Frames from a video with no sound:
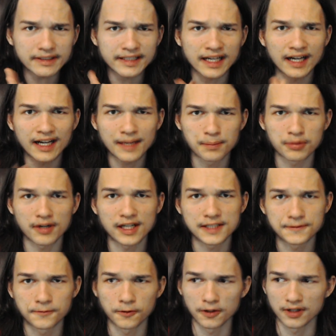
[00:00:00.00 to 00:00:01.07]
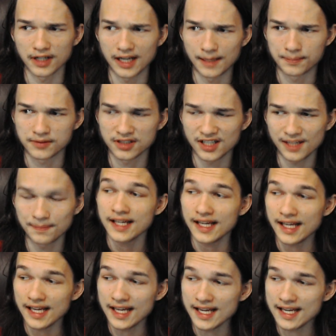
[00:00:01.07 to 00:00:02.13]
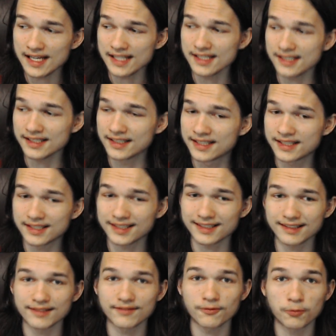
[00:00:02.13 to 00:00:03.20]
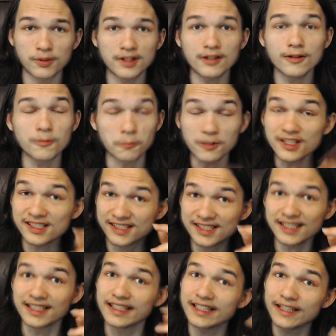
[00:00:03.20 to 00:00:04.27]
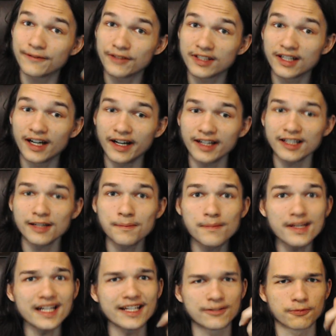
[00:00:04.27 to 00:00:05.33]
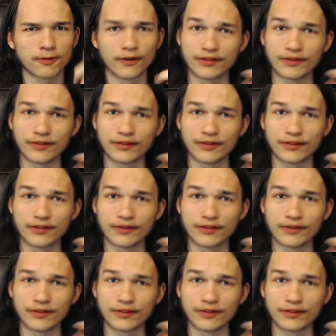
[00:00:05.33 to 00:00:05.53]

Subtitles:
high price for a laptop, and well, we're gonna see if you got your money's worth out of